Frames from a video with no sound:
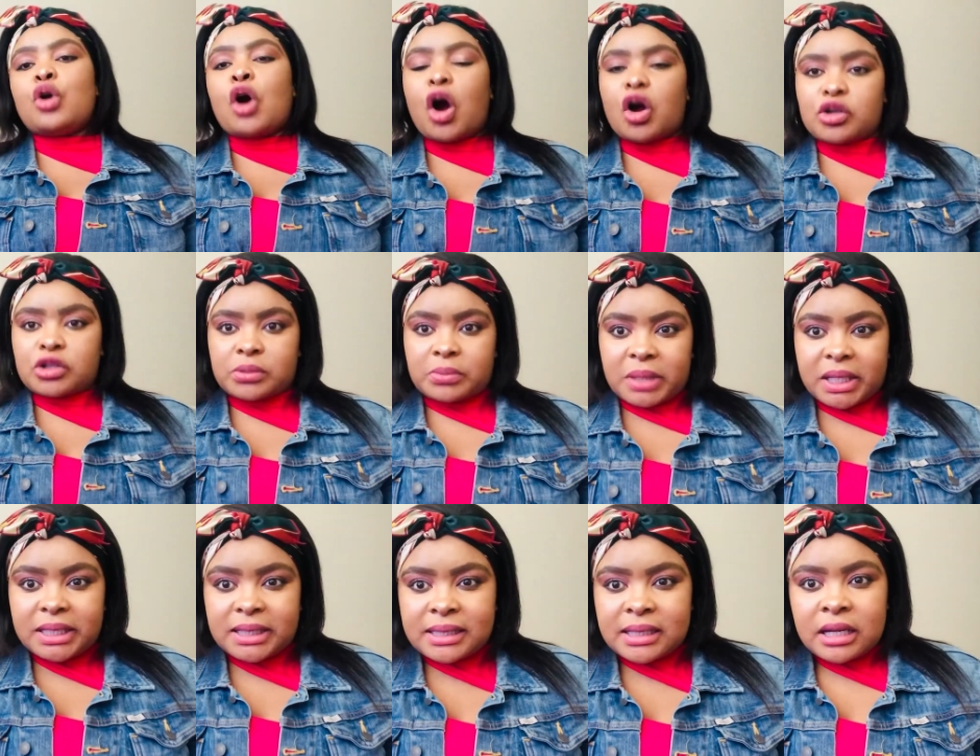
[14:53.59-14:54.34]

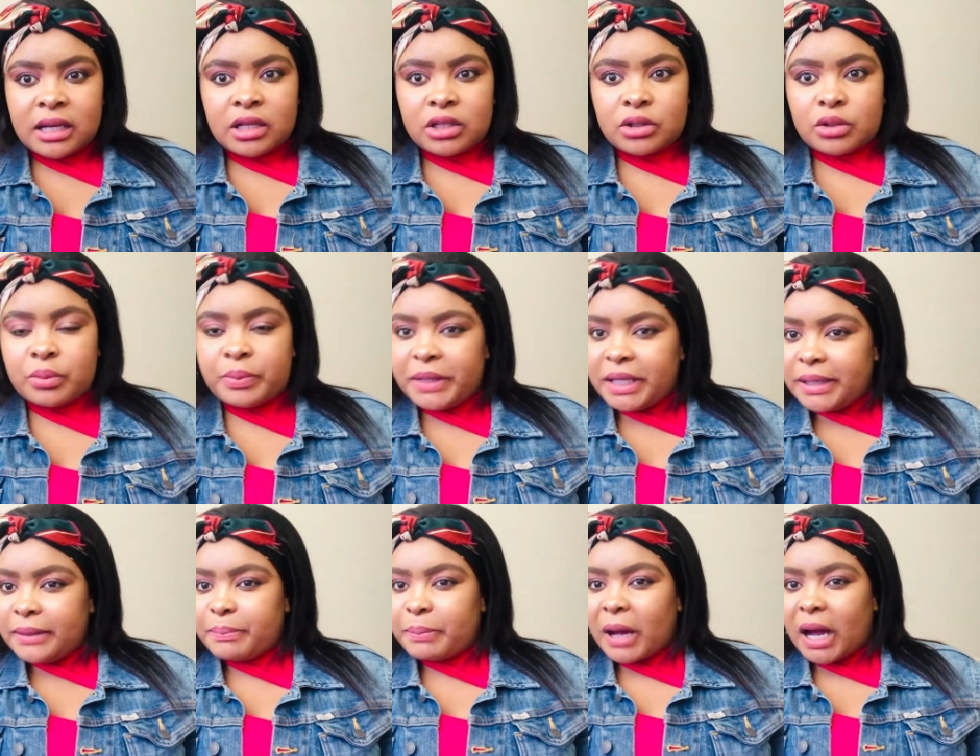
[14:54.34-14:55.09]
housemates to
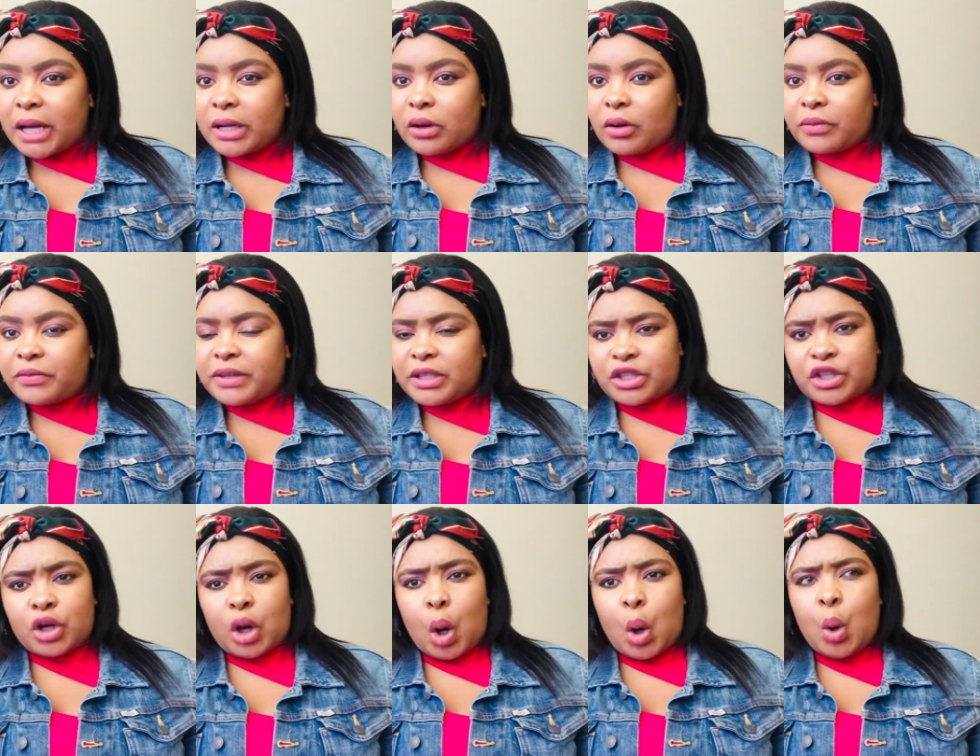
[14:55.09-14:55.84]
be part of the
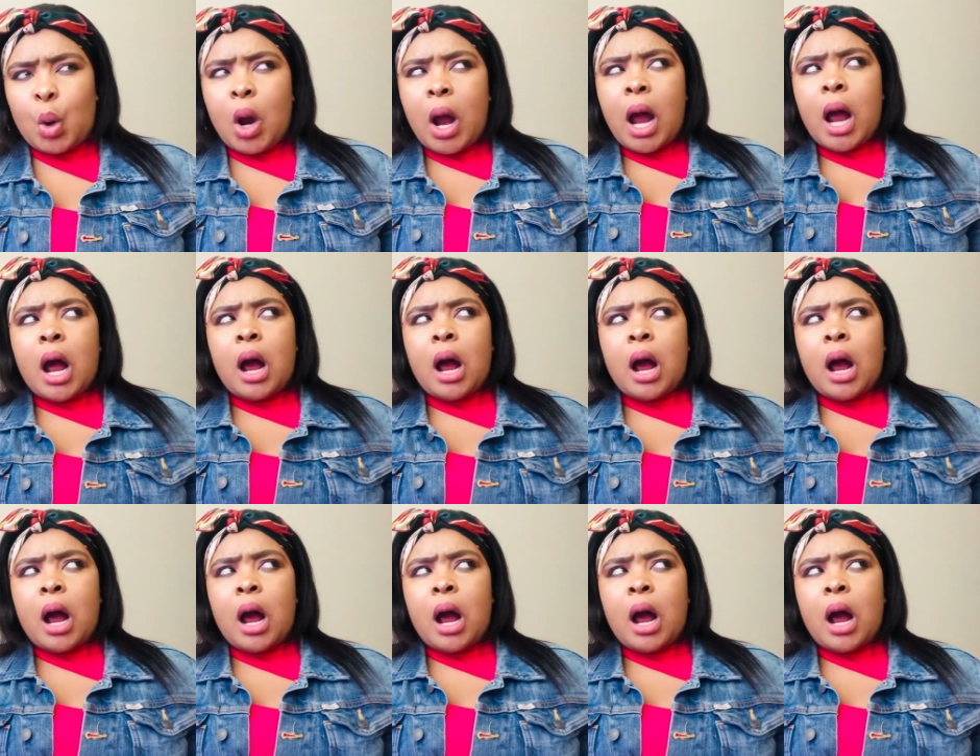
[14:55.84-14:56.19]
show.